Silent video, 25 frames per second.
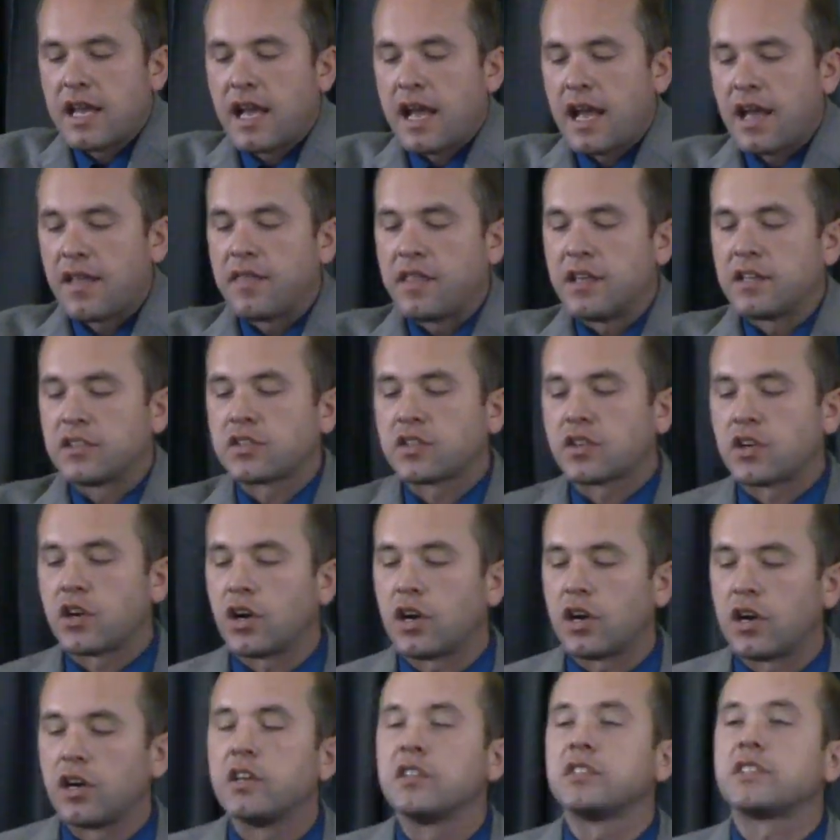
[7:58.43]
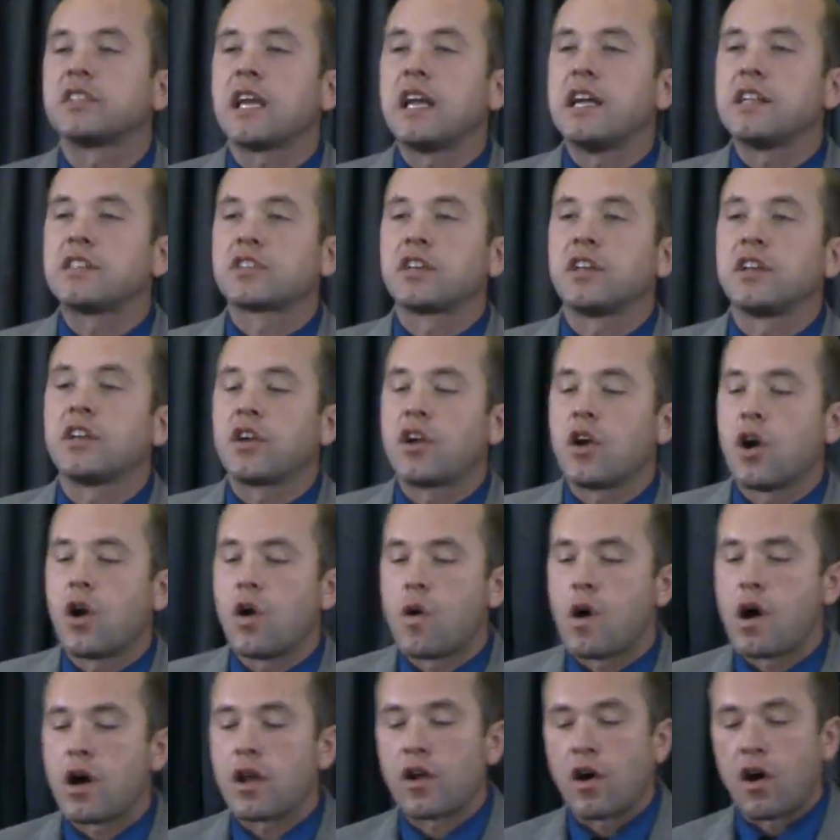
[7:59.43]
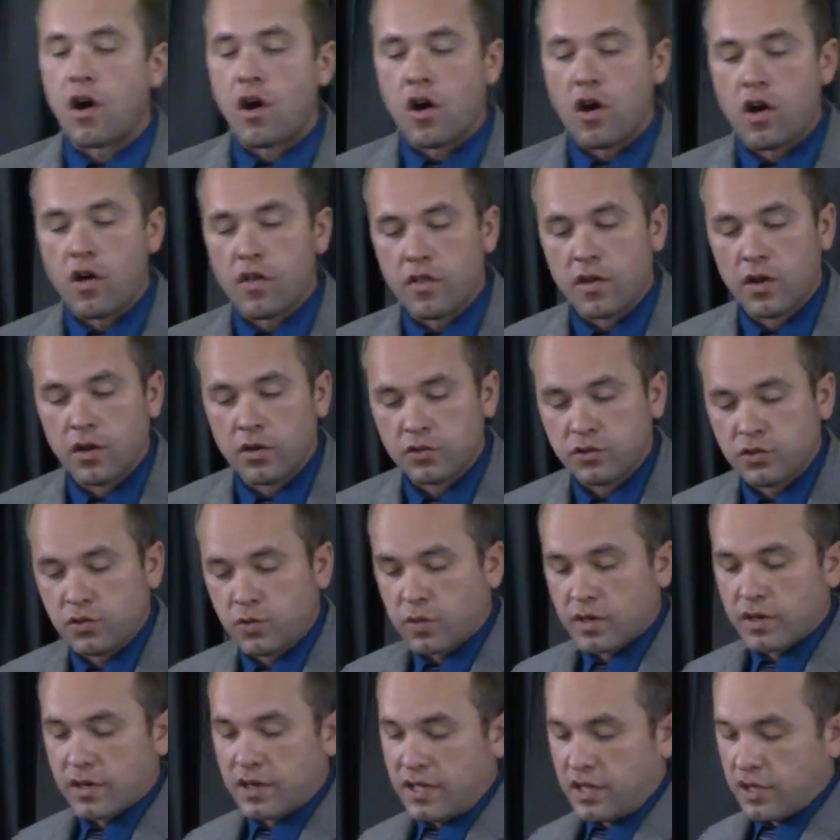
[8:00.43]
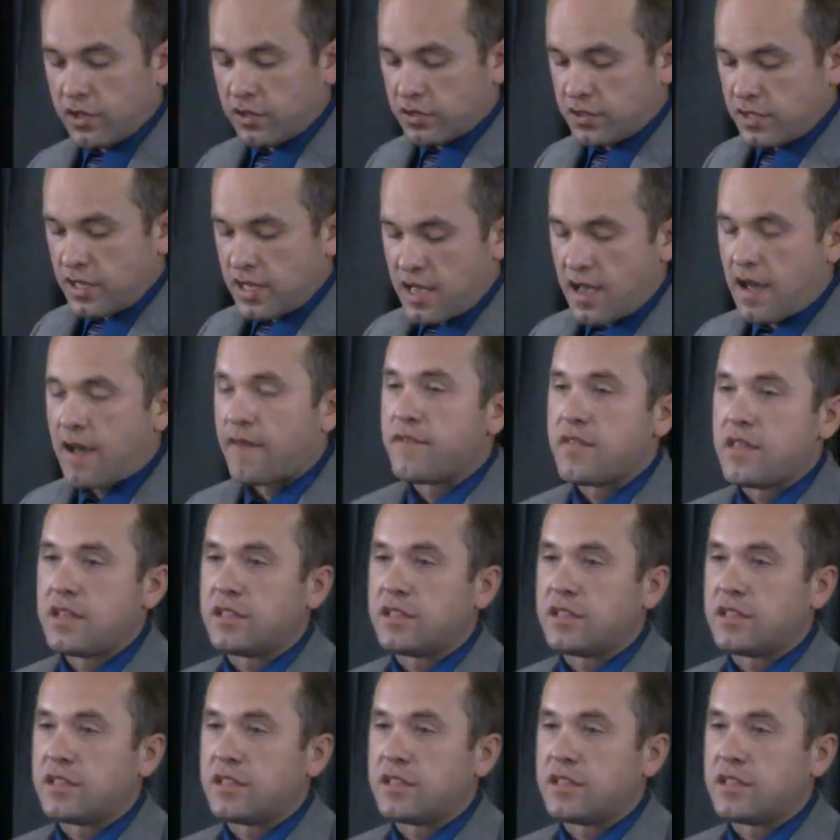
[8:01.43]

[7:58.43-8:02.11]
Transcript: And this curse, it's going to go on all those who are guilty of